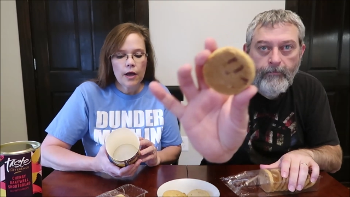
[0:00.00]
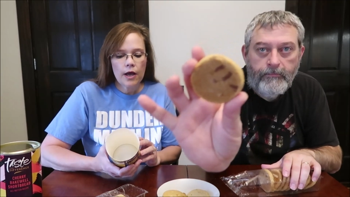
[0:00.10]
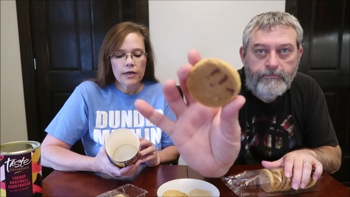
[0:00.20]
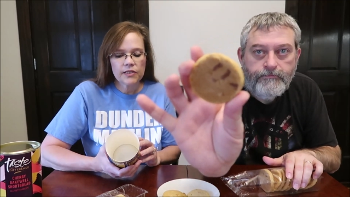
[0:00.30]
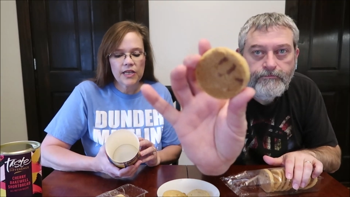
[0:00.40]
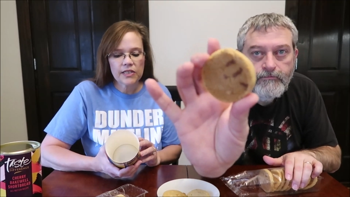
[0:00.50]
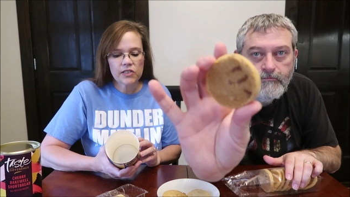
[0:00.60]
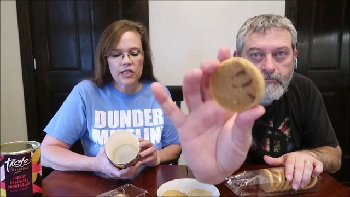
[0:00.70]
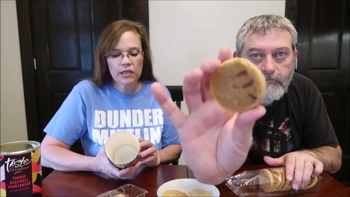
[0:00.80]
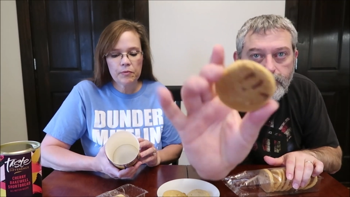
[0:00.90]
Speaker 1: Uh,
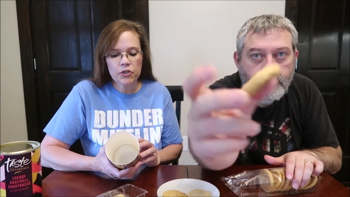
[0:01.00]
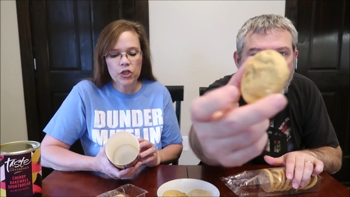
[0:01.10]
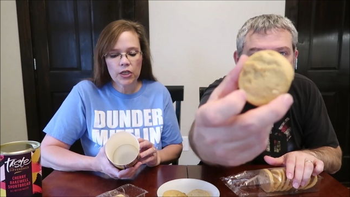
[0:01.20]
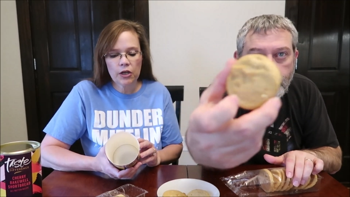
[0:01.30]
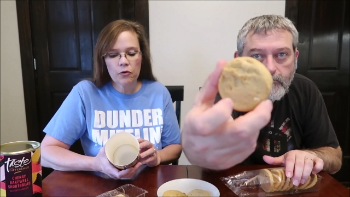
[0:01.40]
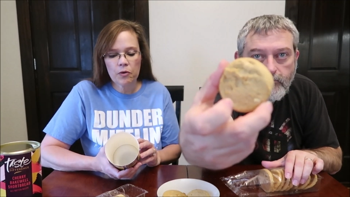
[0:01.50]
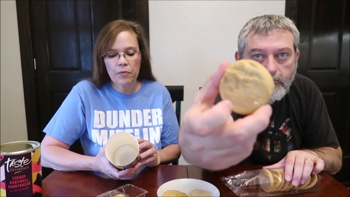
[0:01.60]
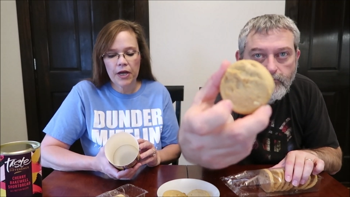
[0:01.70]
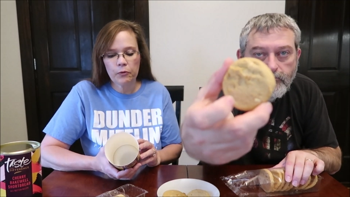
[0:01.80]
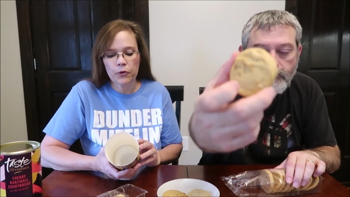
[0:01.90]
zesty limoncello
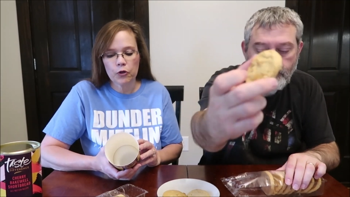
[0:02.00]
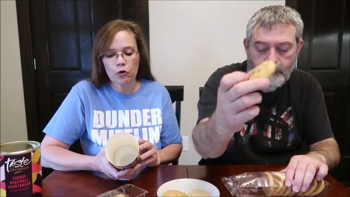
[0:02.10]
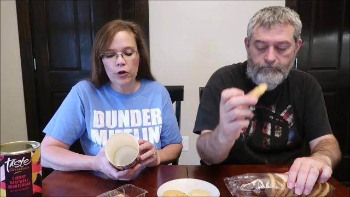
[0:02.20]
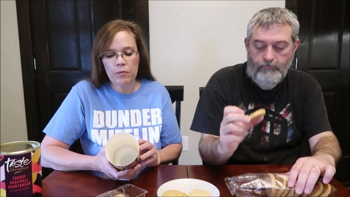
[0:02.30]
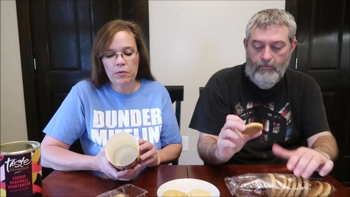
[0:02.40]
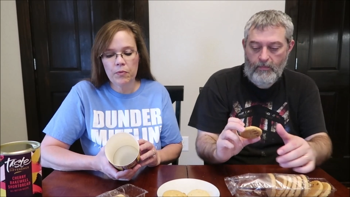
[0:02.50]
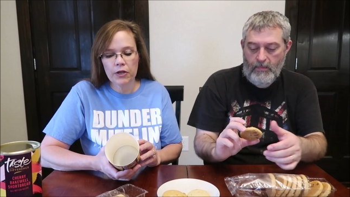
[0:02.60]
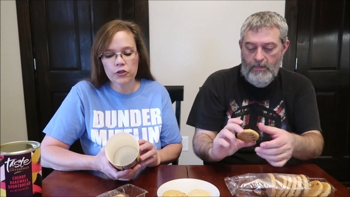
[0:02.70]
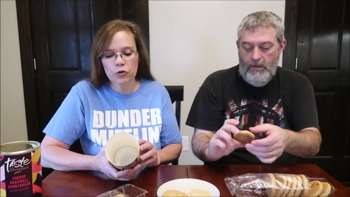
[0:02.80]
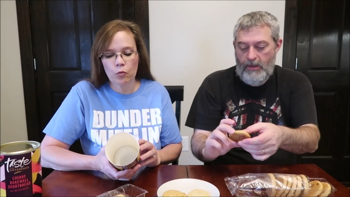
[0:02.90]
combined with creamy
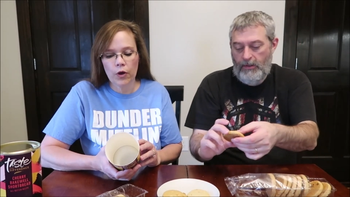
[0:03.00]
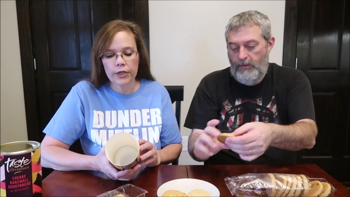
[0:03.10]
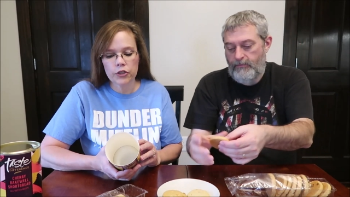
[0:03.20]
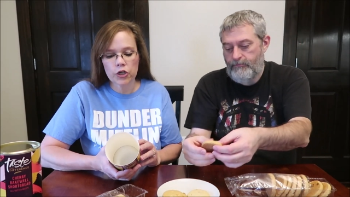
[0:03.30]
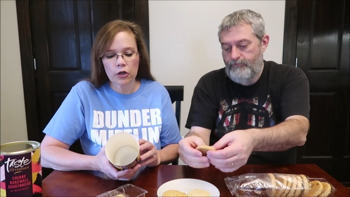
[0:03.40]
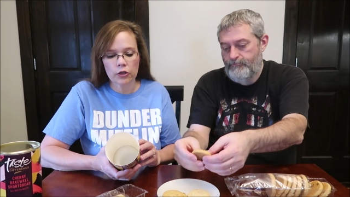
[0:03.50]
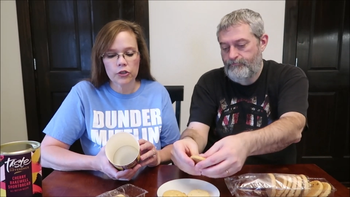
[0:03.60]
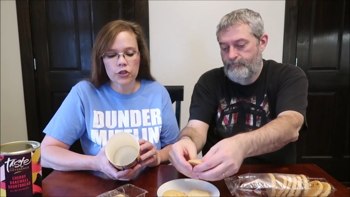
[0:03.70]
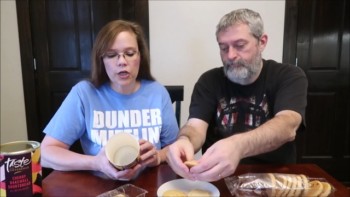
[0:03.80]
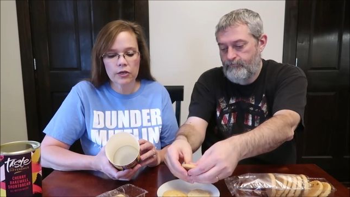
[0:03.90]
Belgian white
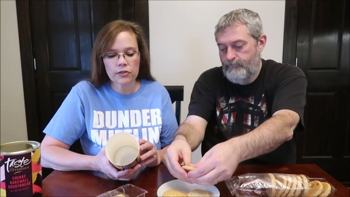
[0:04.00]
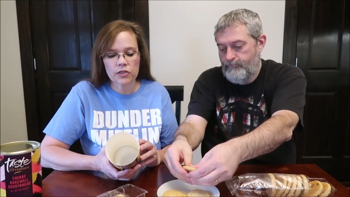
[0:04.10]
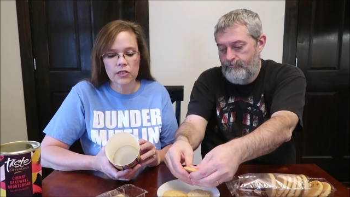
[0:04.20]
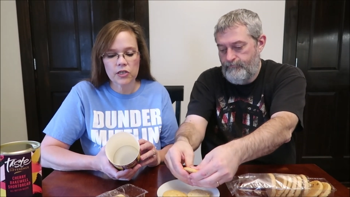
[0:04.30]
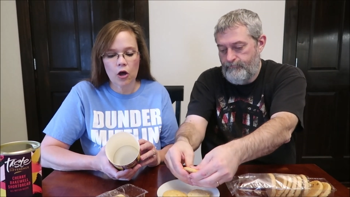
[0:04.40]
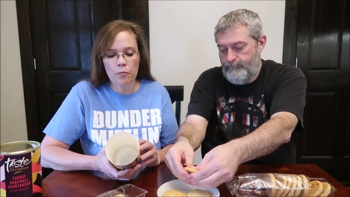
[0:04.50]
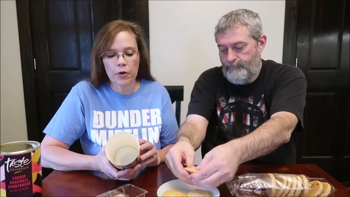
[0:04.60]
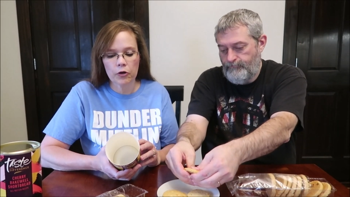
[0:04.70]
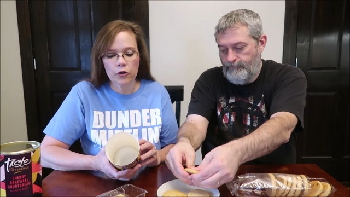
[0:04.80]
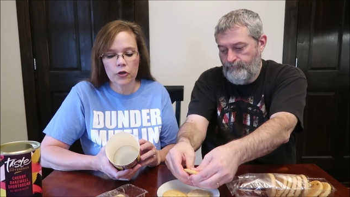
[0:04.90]
chocolate chunks. These all
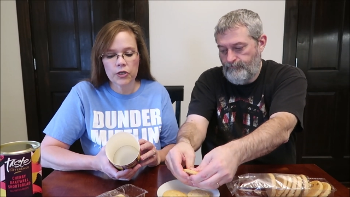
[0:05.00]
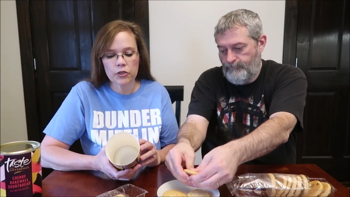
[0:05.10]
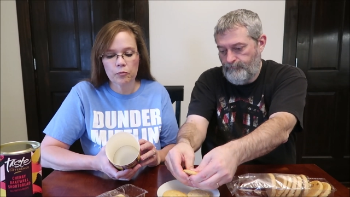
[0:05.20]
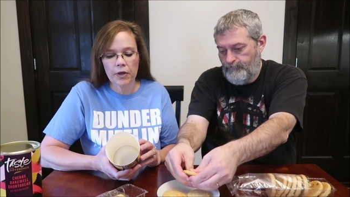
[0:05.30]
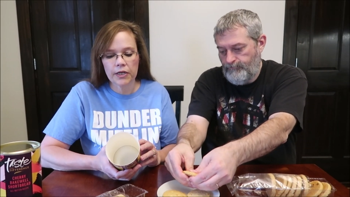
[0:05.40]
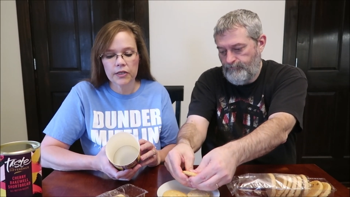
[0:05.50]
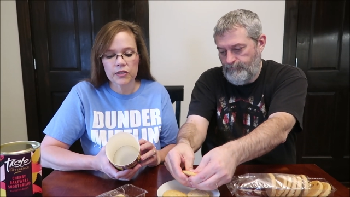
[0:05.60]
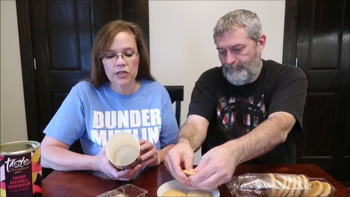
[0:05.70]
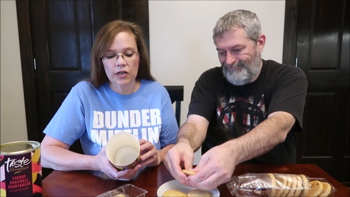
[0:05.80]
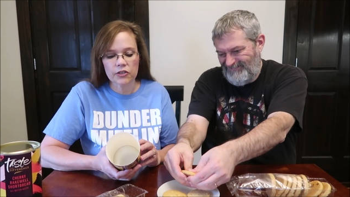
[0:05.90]
butter cookies are made in the
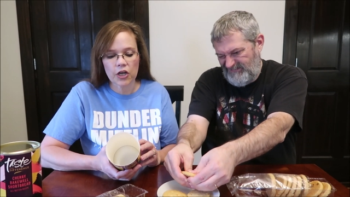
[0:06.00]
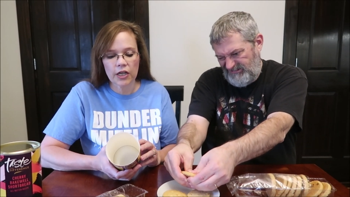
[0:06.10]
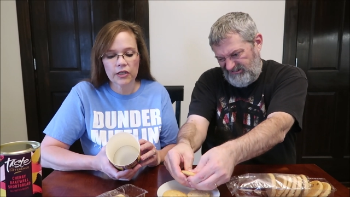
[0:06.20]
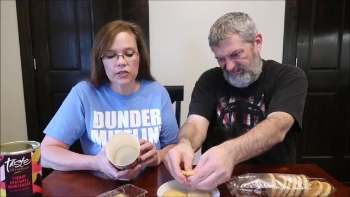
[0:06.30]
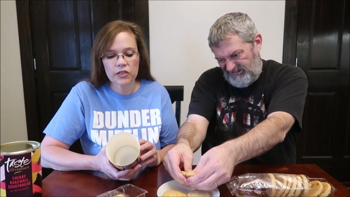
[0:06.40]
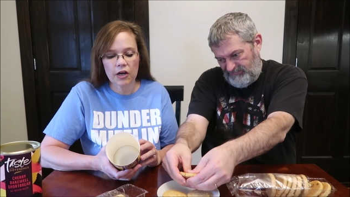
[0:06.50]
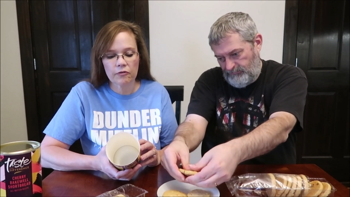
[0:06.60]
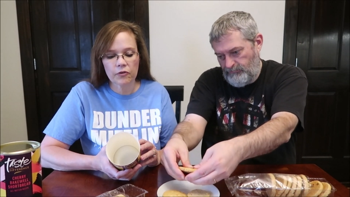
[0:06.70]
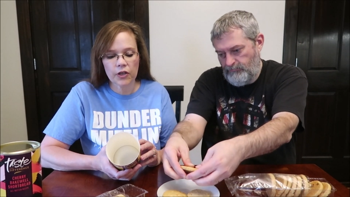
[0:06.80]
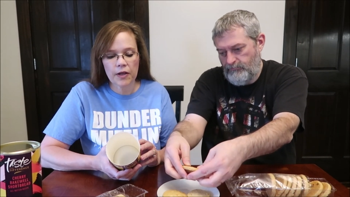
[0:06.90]
Scottish Highlands,
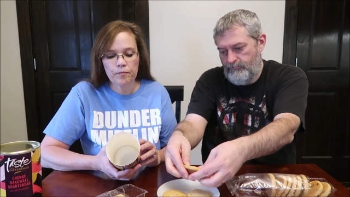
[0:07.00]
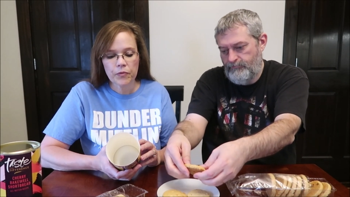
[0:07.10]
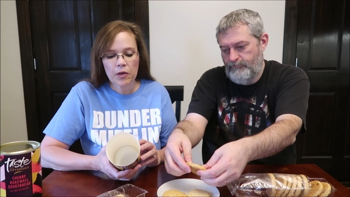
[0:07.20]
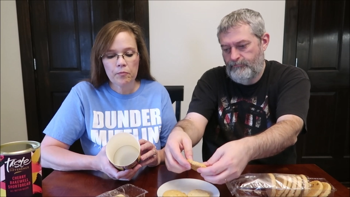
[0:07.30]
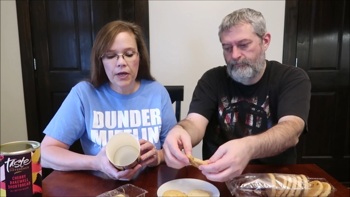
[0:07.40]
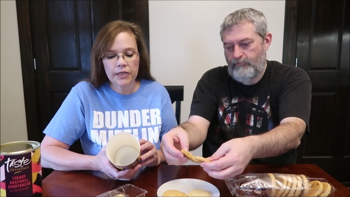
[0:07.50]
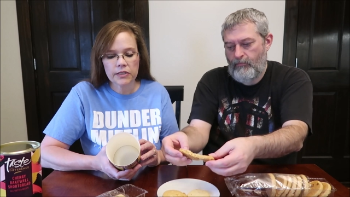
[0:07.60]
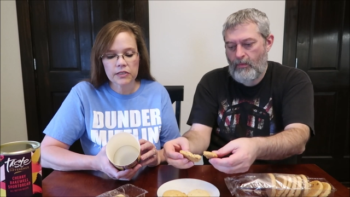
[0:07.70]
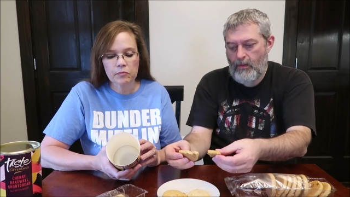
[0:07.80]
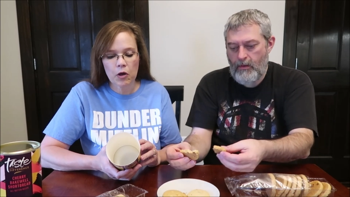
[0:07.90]
carefully baked
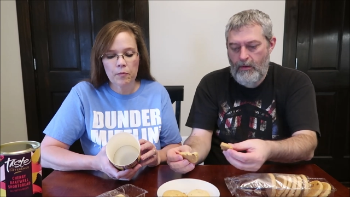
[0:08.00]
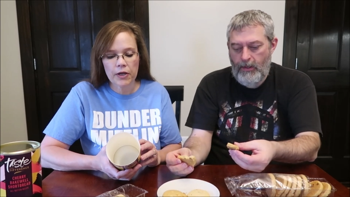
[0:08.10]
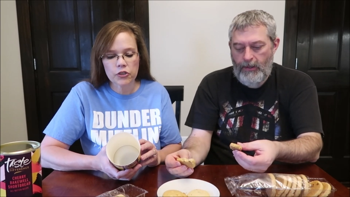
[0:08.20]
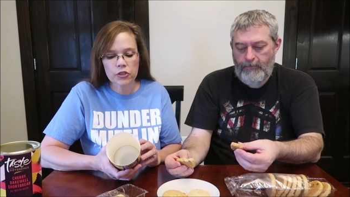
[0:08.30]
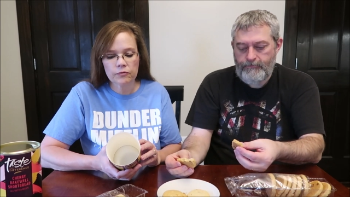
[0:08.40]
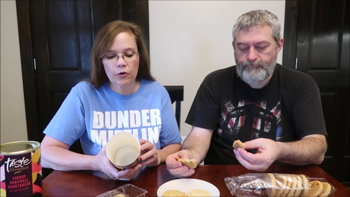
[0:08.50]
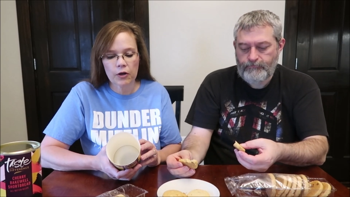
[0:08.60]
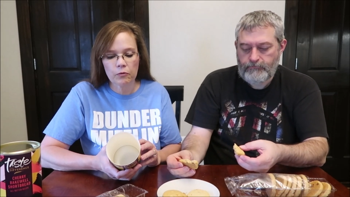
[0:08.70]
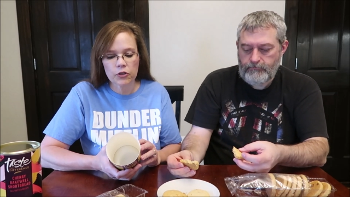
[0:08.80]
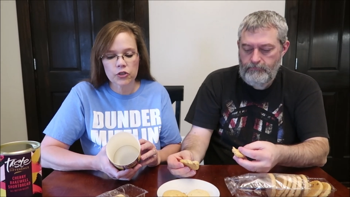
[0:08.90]
in small batches for
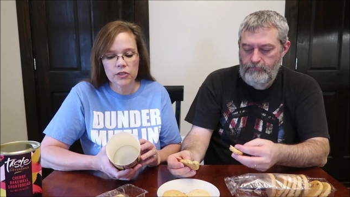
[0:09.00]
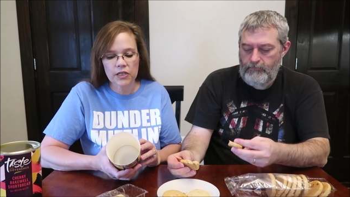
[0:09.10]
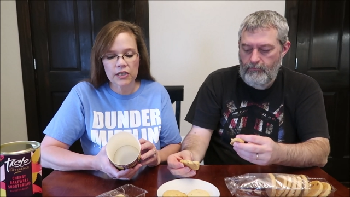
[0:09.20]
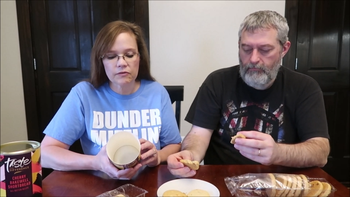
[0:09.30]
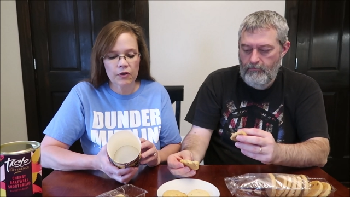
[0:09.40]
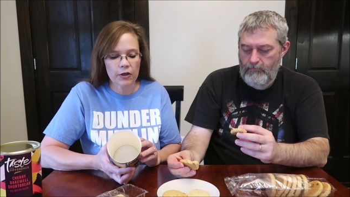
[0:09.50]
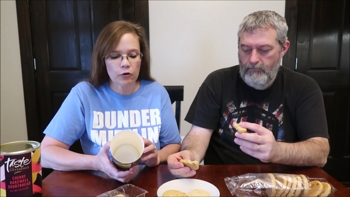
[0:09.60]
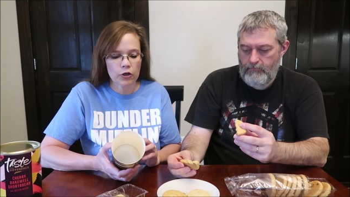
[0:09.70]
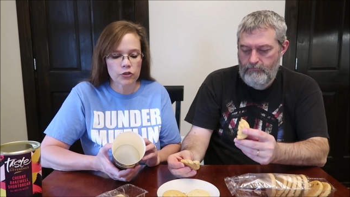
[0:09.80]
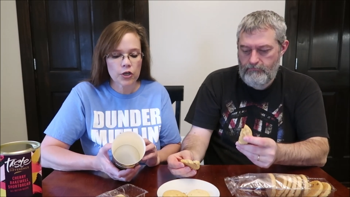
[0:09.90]
a richly satisfying
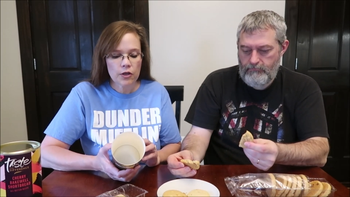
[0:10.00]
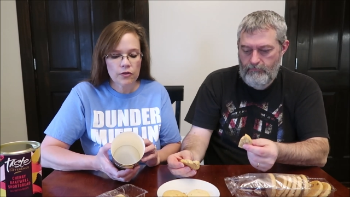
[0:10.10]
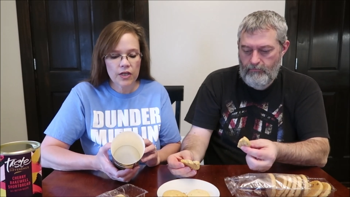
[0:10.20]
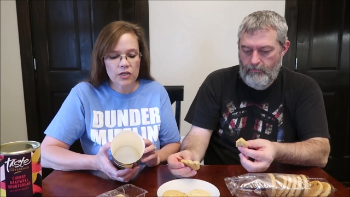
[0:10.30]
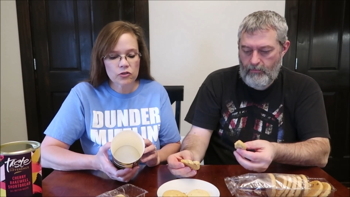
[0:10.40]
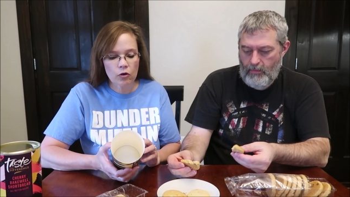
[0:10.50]
crunch. These